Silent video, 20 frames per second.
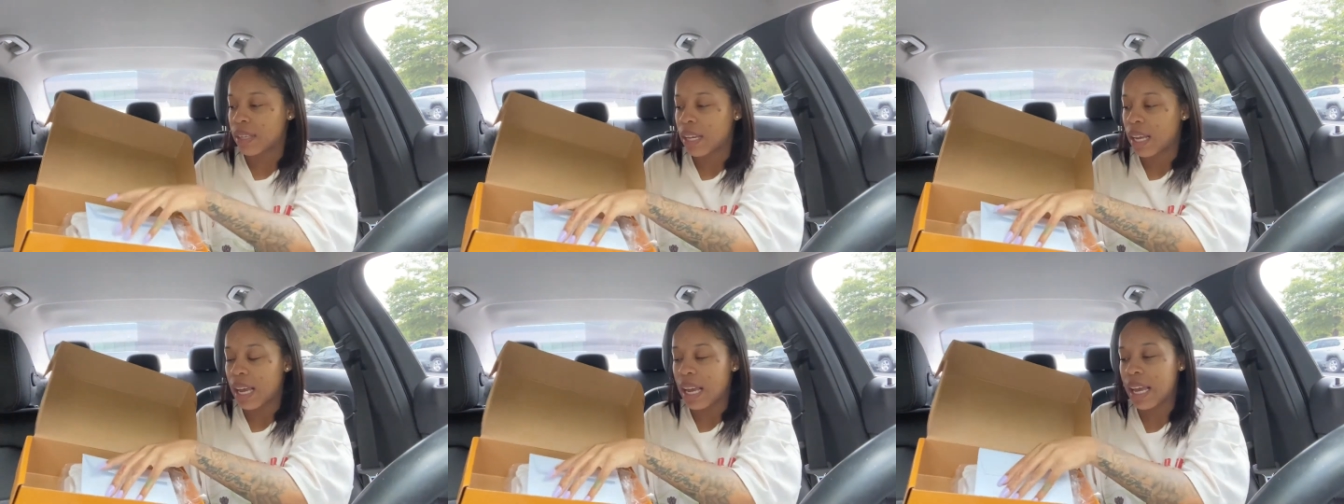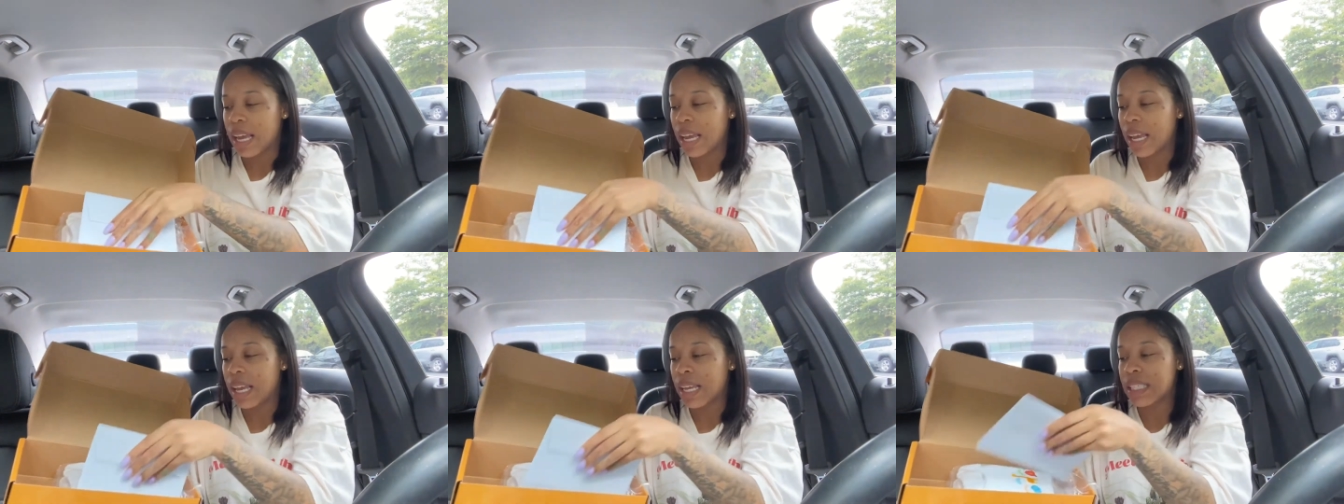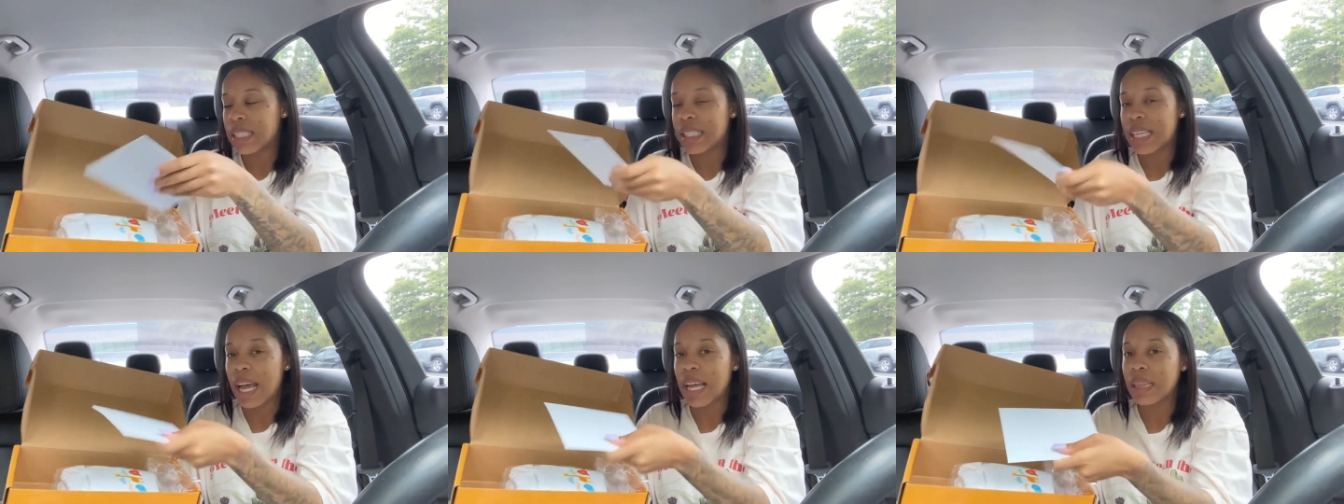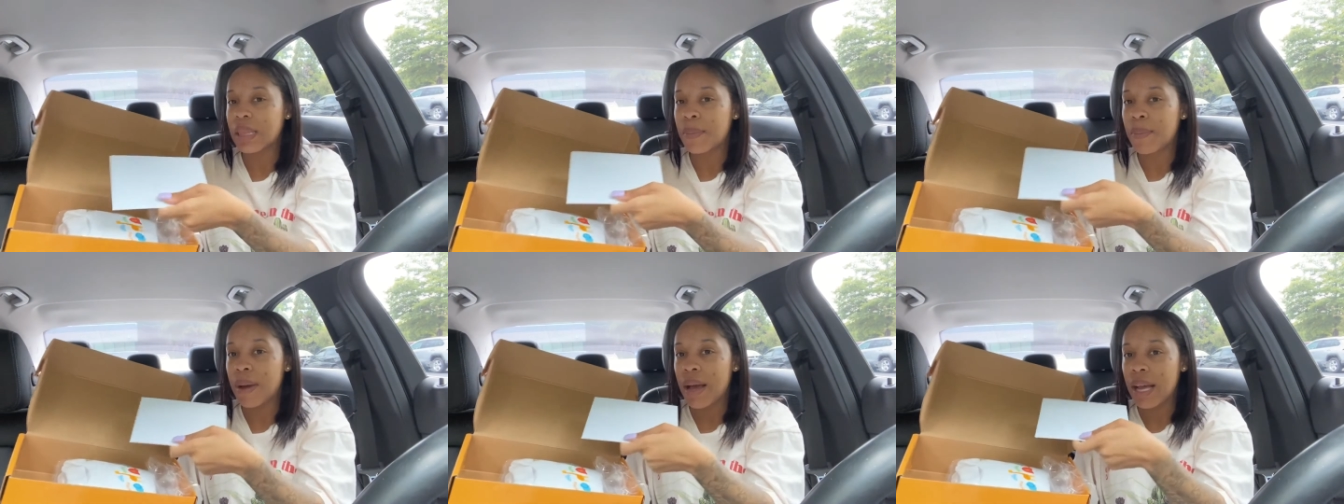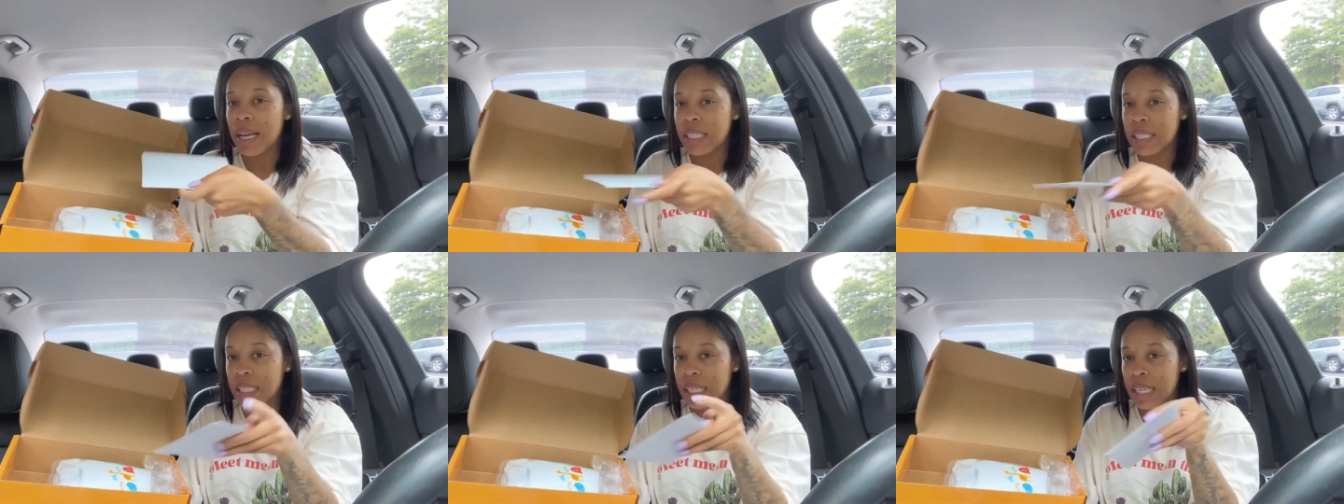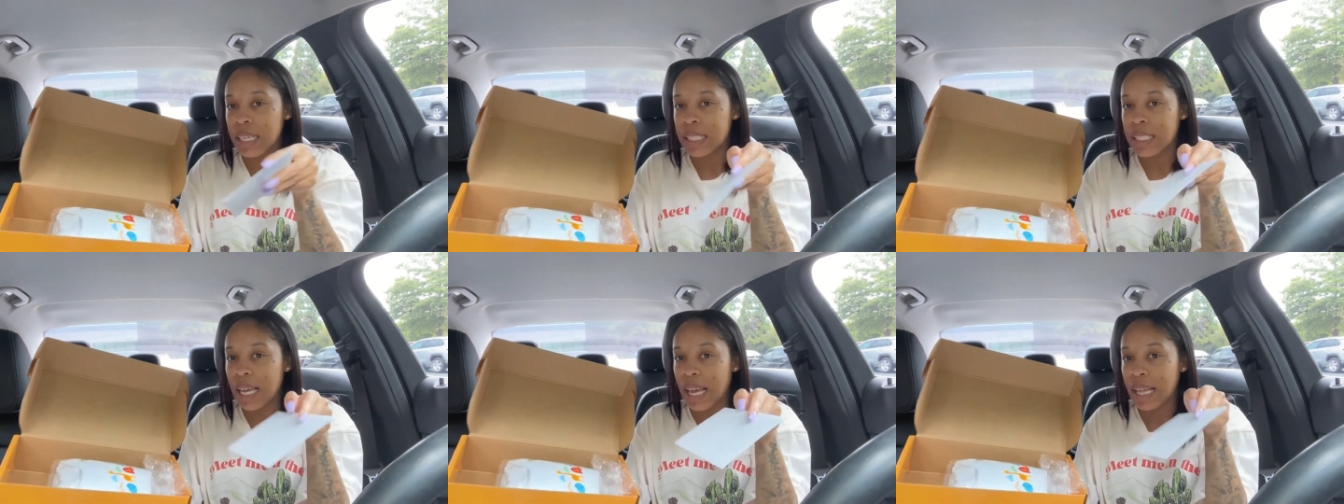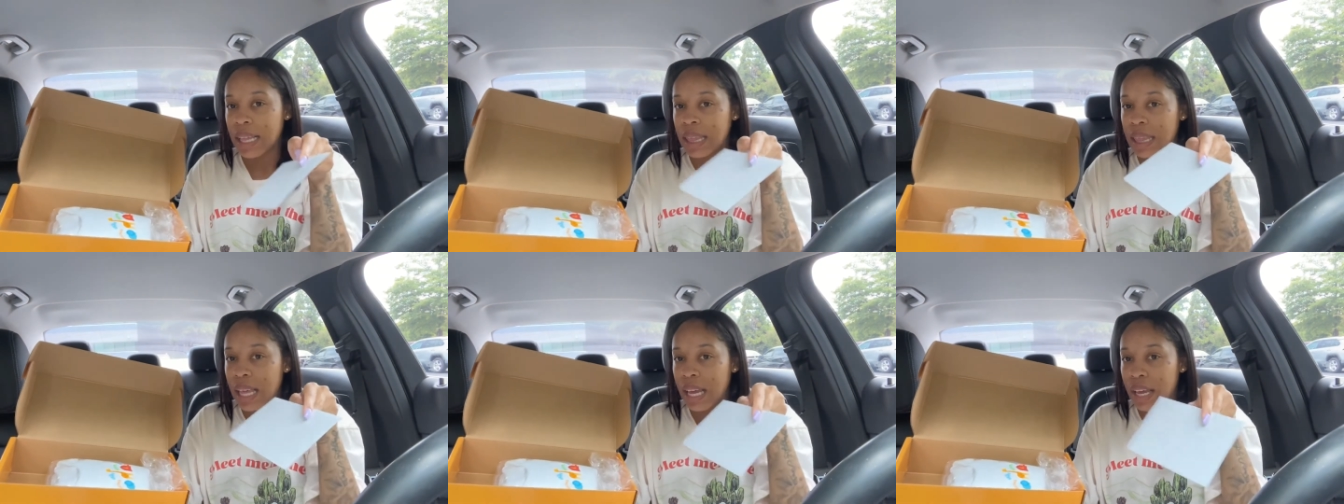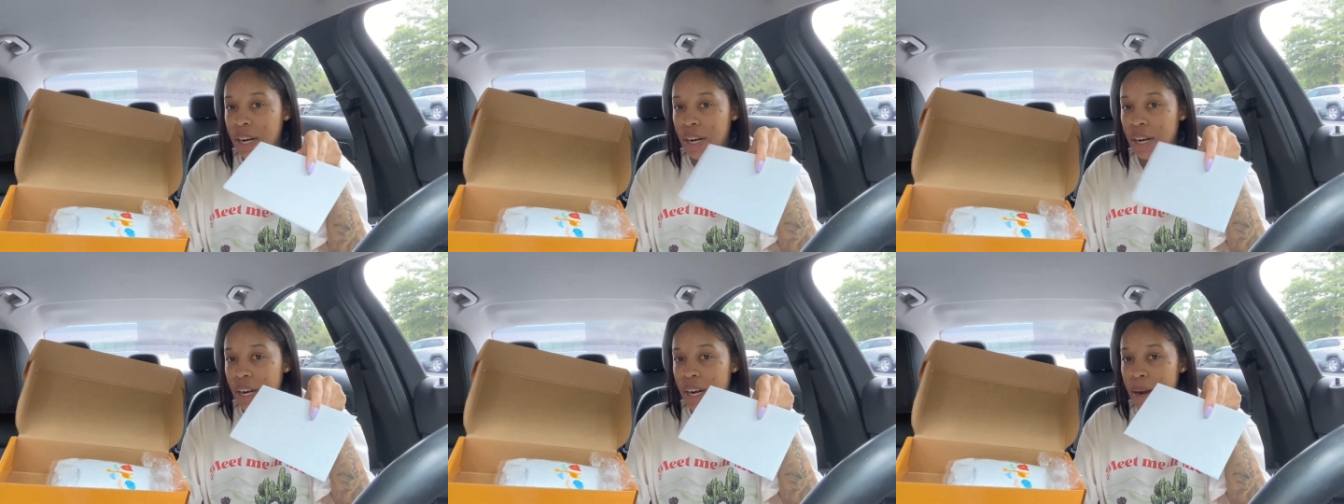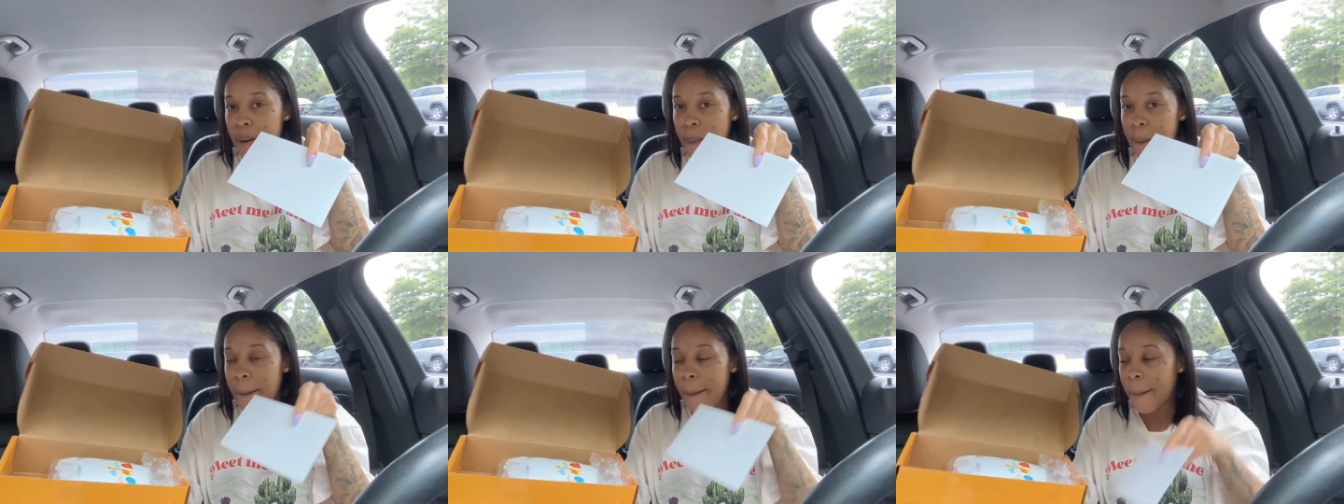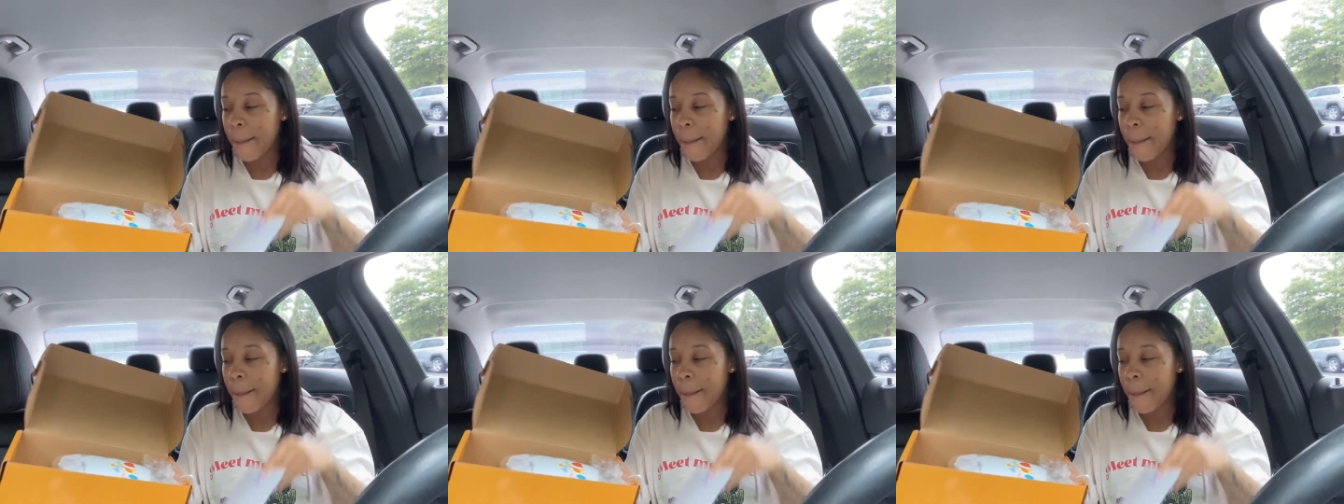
and inside the box is a letter